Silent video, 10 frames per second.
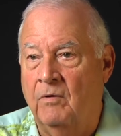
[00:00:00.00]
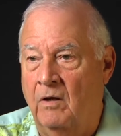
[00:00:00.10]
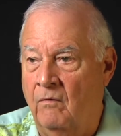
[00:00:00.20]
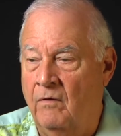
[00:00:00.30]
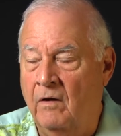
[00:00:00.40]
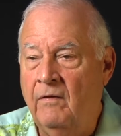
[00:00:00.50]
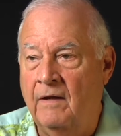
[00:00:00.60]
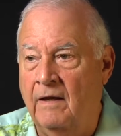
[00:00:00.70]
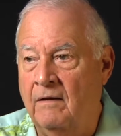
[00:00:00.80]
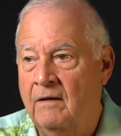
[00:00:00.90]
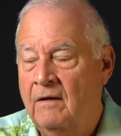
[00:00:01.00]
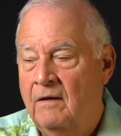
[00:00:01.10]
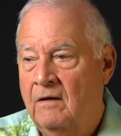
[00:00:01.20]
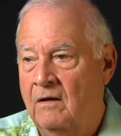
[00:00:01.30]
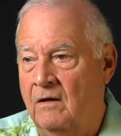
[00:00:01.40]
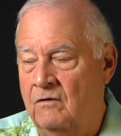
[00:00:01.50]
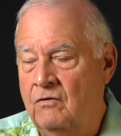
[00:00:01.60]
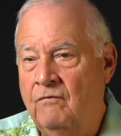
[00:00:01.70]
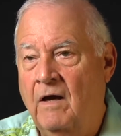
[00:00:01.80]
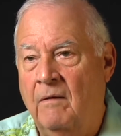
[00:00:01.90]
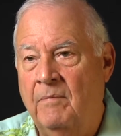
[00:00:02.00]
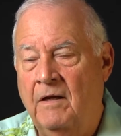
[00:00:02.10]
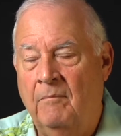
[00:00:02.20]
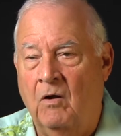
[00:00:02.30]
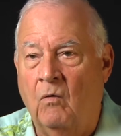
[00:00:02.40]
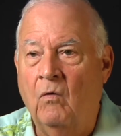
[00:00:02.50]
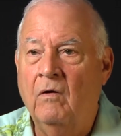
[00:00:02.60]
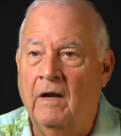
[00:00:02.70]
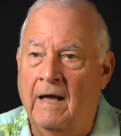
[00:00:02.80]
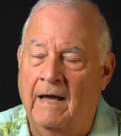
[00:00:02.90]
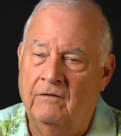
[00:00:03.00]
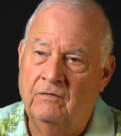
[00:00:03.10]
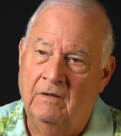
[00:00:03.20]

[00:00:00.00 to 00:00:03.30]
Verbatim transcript: But on the other hand, uh, you've got to be able to organize,